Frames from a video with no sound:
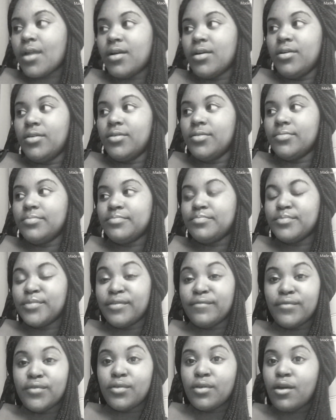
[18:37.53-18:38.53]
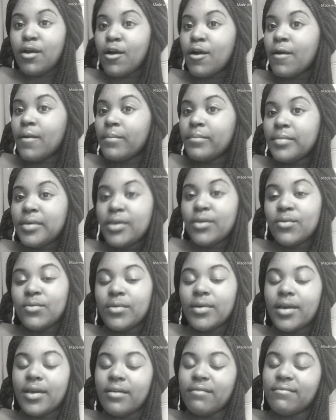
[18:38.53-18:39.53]
Um, if you called me,
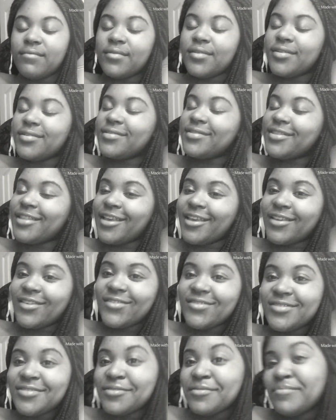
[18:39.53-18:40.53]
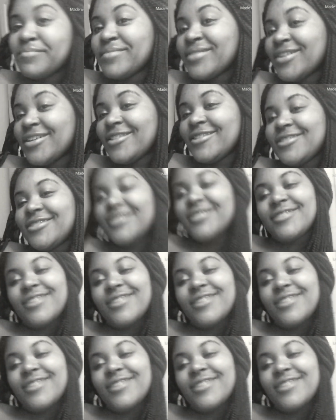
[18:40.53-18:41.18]
whatever, thank you so much.